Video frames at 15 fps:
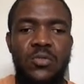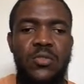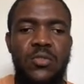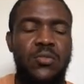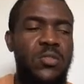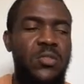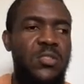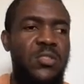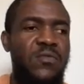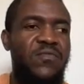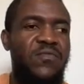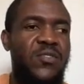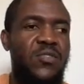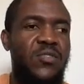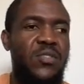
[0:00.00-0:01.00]
So this is a
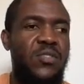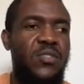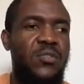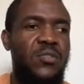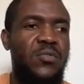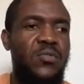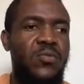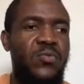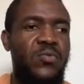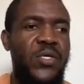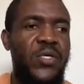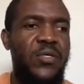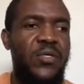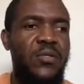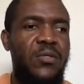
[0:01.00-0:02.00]
Visual Studio Code
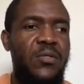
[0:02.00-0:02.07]
right here.